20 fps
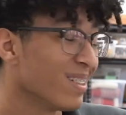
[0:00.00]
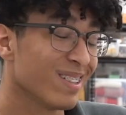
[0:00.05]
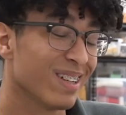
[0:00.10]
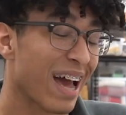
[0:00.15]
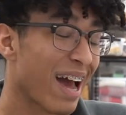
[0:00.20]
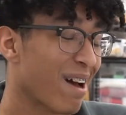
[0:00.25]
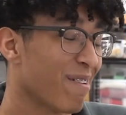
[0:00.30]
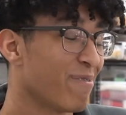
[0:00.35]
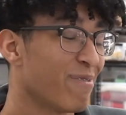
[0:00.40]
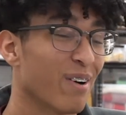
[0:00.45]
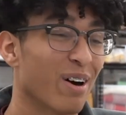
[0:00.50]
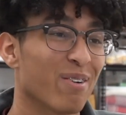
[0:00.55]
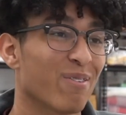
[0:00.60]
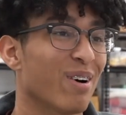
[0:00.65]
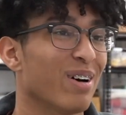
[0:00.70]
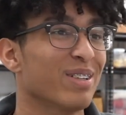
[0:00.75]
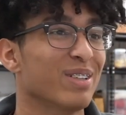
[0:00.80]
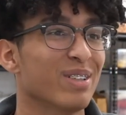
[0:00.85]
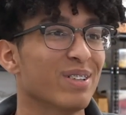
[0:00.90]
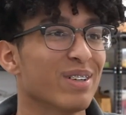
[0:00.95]
have fun
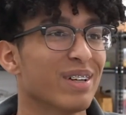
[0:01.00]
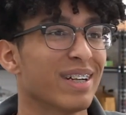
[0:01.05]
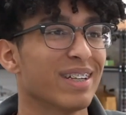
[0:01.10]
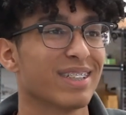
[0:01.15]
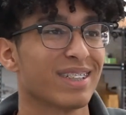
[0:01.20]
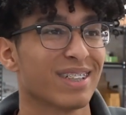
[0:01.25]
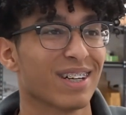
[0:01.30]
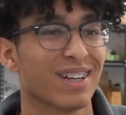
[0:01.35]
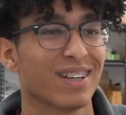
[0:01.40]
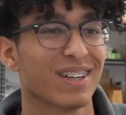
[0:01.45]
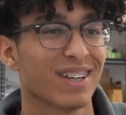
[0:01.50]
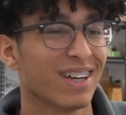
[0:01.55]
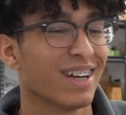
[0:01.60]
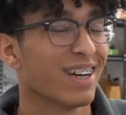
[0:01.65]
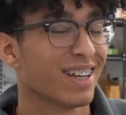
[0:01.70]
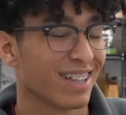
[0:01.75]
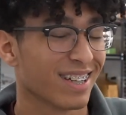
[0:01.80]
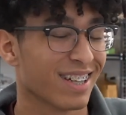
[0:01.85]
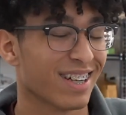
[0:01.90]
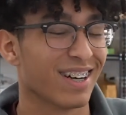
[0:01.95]
while doing it. So,
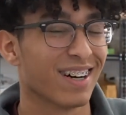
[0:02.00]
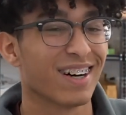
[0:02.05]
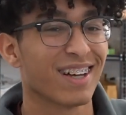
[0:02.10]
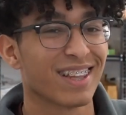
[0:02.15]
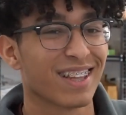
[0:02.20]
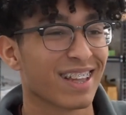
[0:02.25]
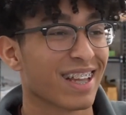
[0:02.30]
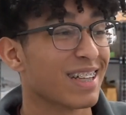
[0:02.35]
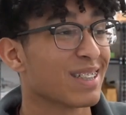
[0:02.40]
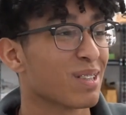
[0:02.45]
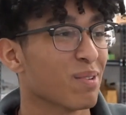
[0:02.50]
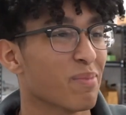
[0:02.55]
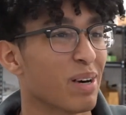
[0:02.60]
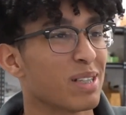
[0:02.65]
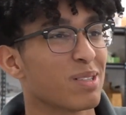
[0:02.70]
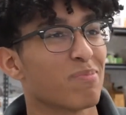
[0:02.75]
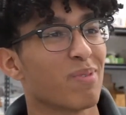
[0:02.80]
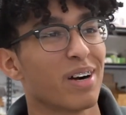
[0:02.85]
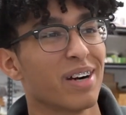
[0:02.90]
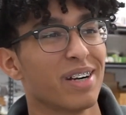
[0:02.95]
I think that's the
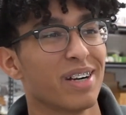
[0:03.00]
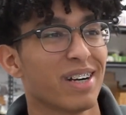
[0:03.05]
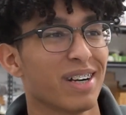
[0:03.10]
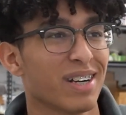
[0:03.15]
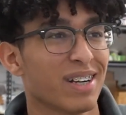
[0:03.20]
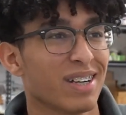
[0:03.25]
best part.